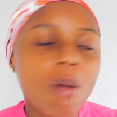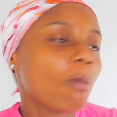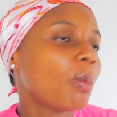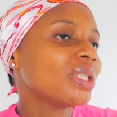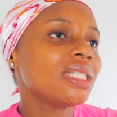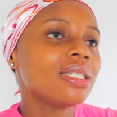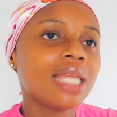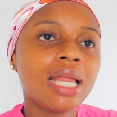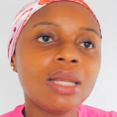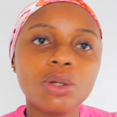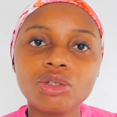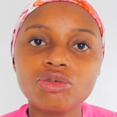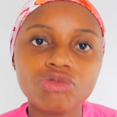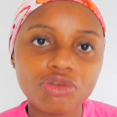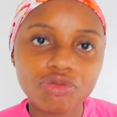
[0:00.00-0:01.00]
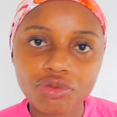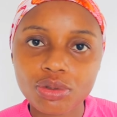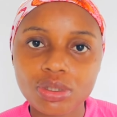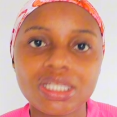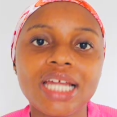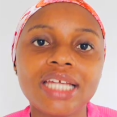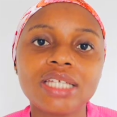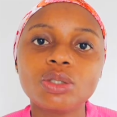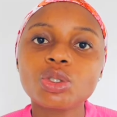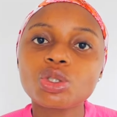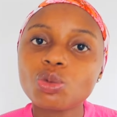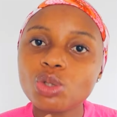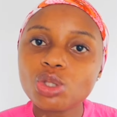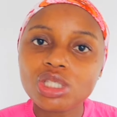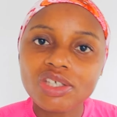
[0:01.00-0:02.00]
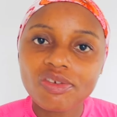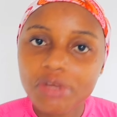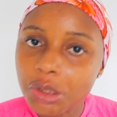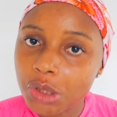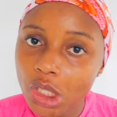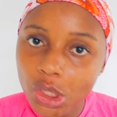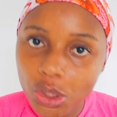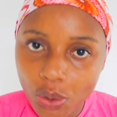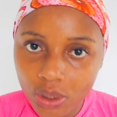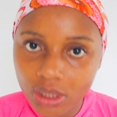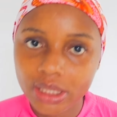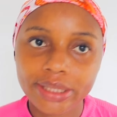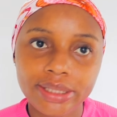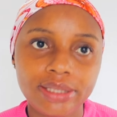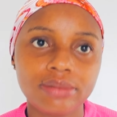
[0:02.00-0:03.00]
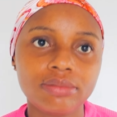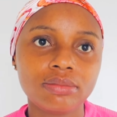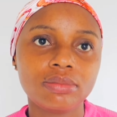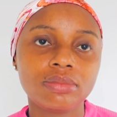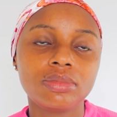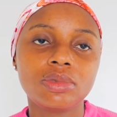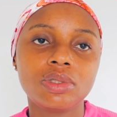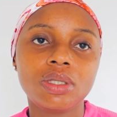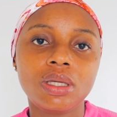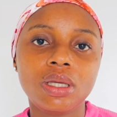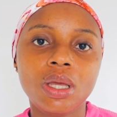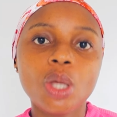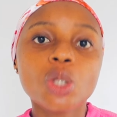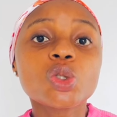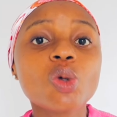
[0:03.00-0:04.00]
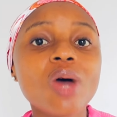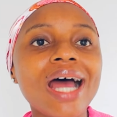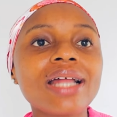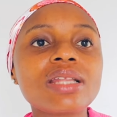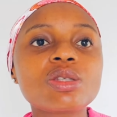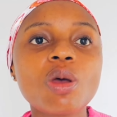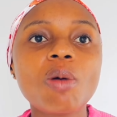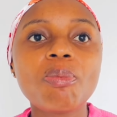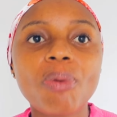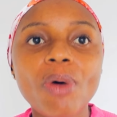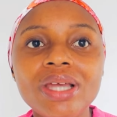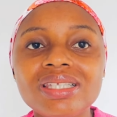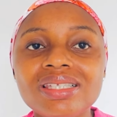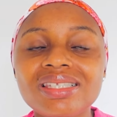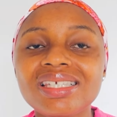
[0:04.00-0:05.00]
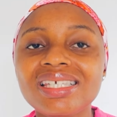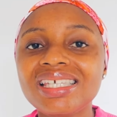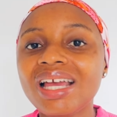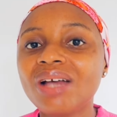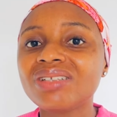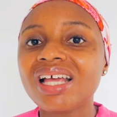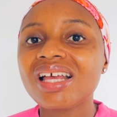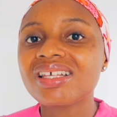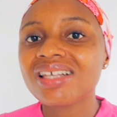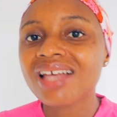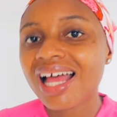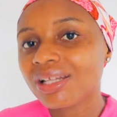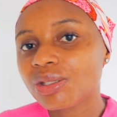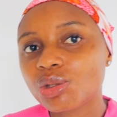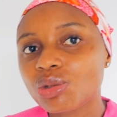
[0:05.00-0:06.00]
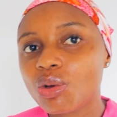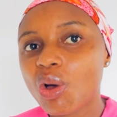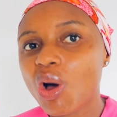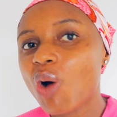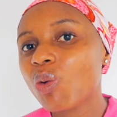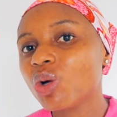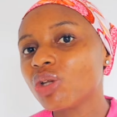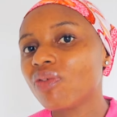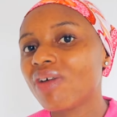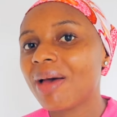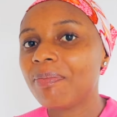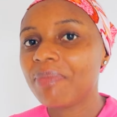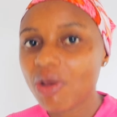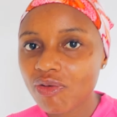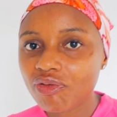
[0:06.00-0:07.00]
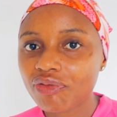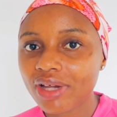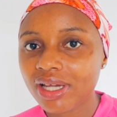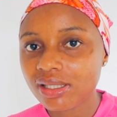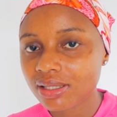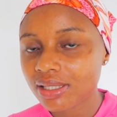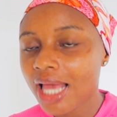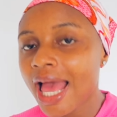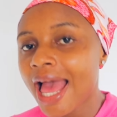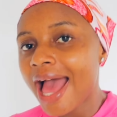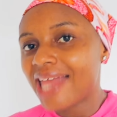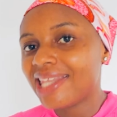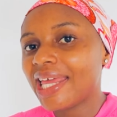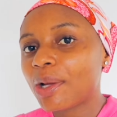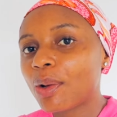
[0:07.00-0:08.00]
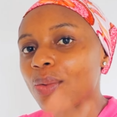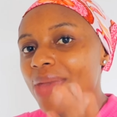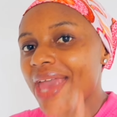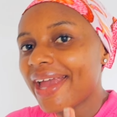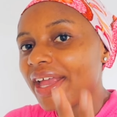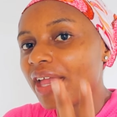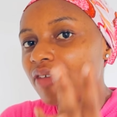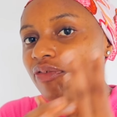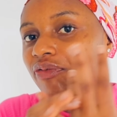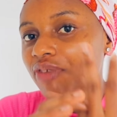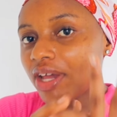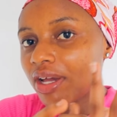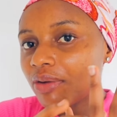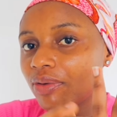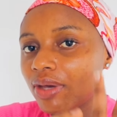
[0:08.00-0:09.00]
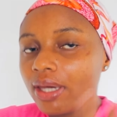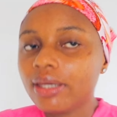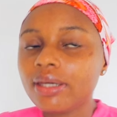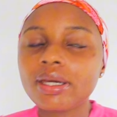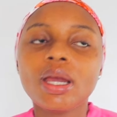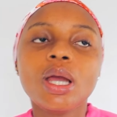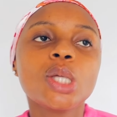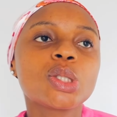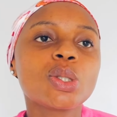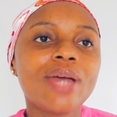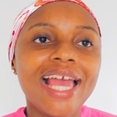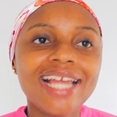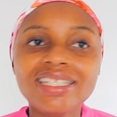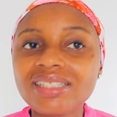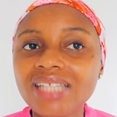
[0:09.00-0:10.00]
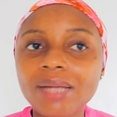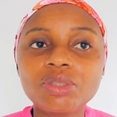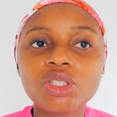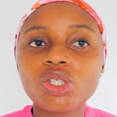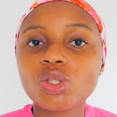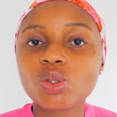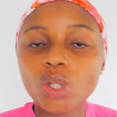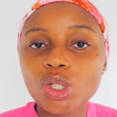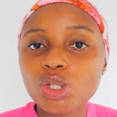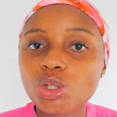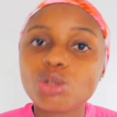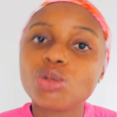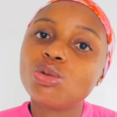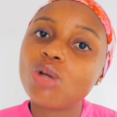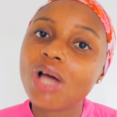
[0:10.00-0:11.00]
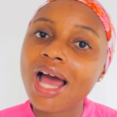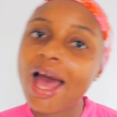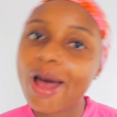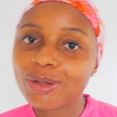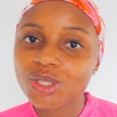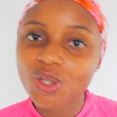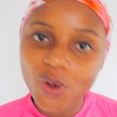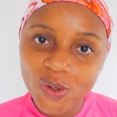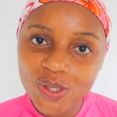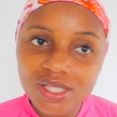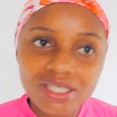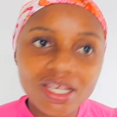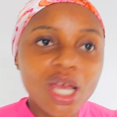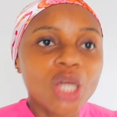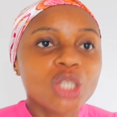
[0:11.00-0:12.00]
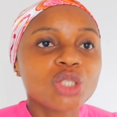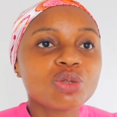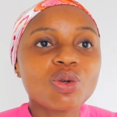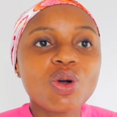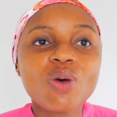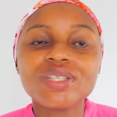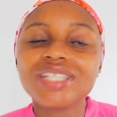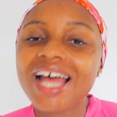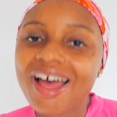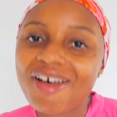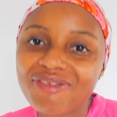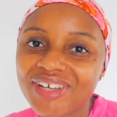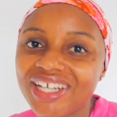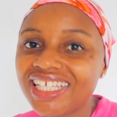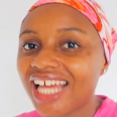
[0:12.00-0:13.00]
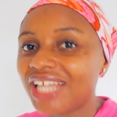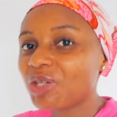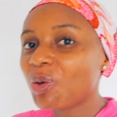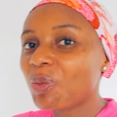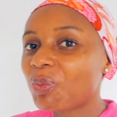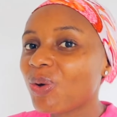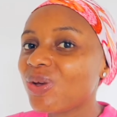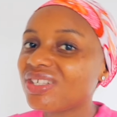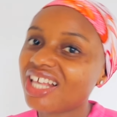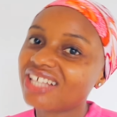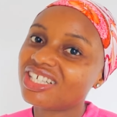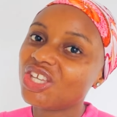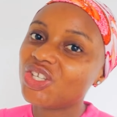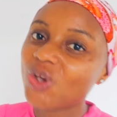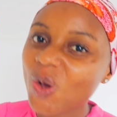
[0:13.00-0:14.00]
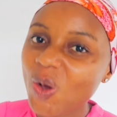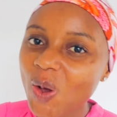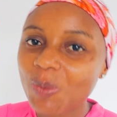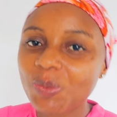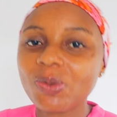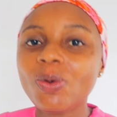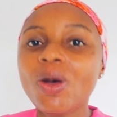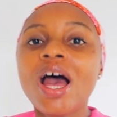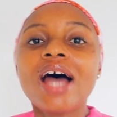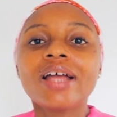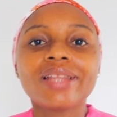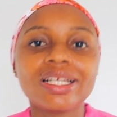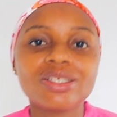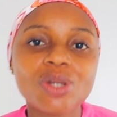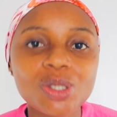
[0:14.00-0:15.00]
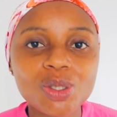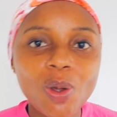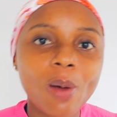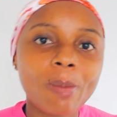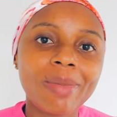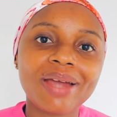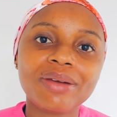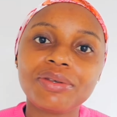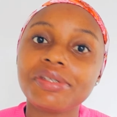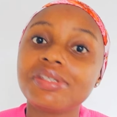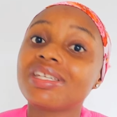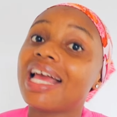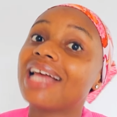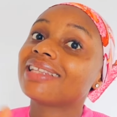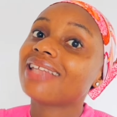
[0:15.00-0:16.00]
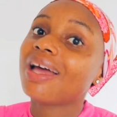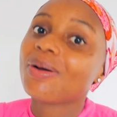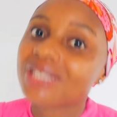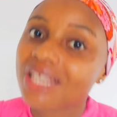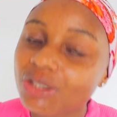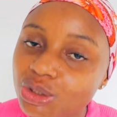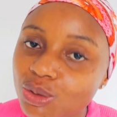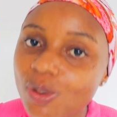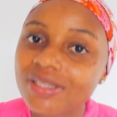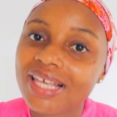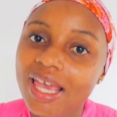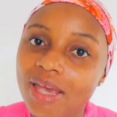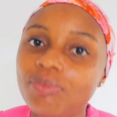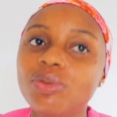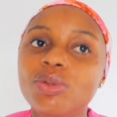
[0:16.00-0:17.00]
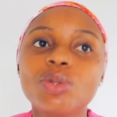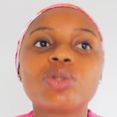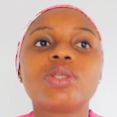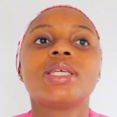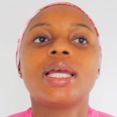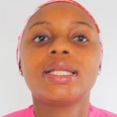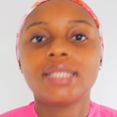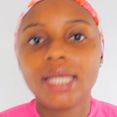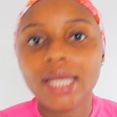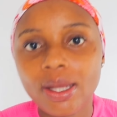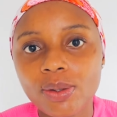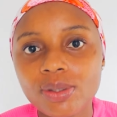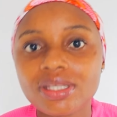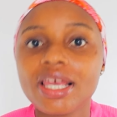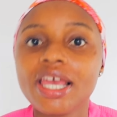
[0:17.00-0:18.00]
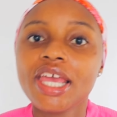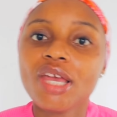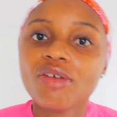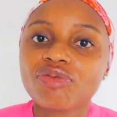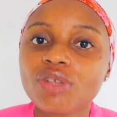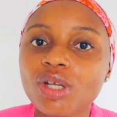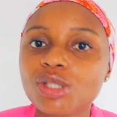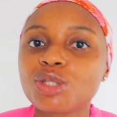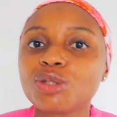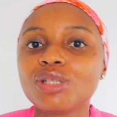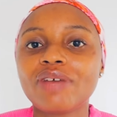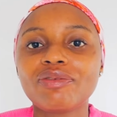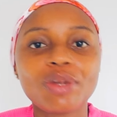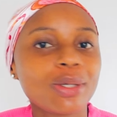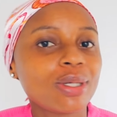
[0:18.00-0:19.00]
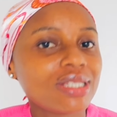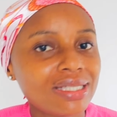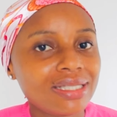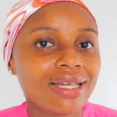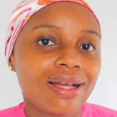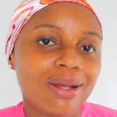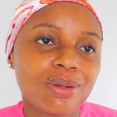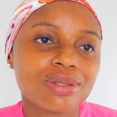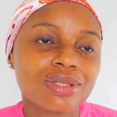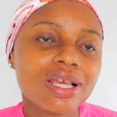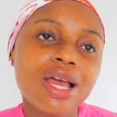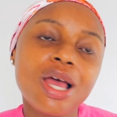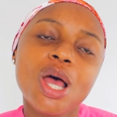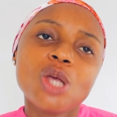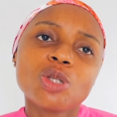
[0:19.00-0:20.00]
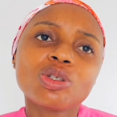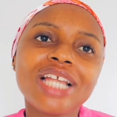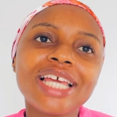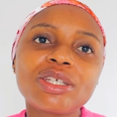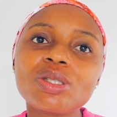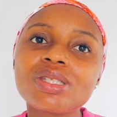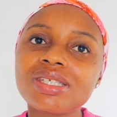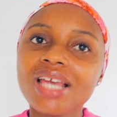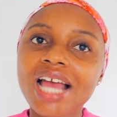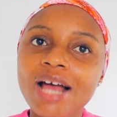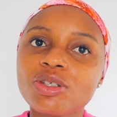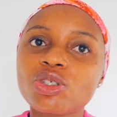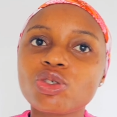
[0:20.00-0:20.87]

but the landlord refused that he doesn't want to give it to a young lady. So at some point, the girl now had to call one of her male friends and like wear a fake ring. So anytime she's going to house hunt, she will go with her friend and they will pose as a young couple that just got married. And that was how she was able to get a house. If not, she would have not gotten a house. So like you see how